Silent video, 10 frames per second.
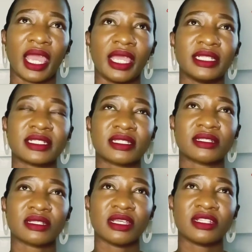
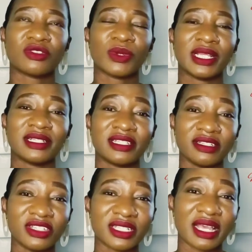it's it's really
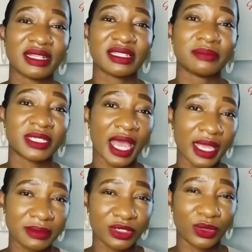tedious and
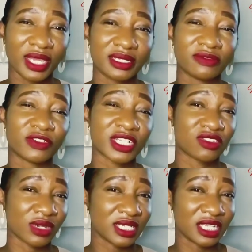sometimes you get
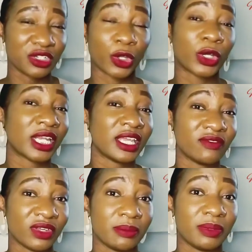frustrated you can
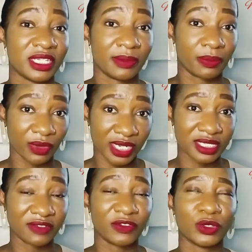even be
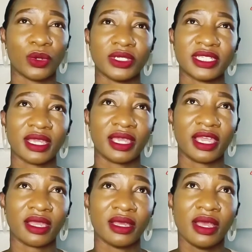depressed if you don't take
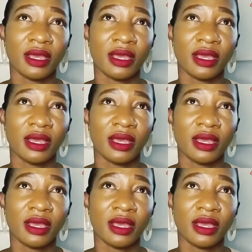care,